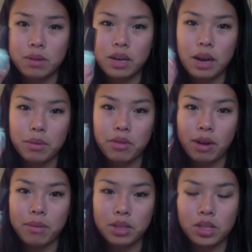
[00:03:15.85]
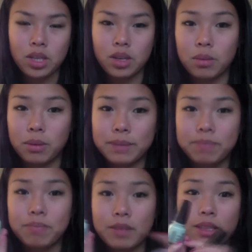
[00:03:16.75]
but I would recommend 2. But
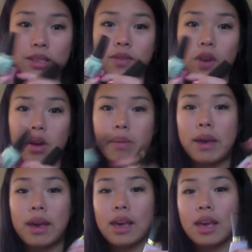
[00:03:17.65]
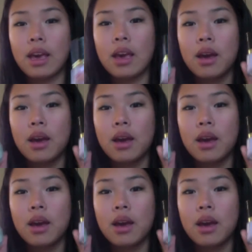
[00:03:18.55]
this is very opaque.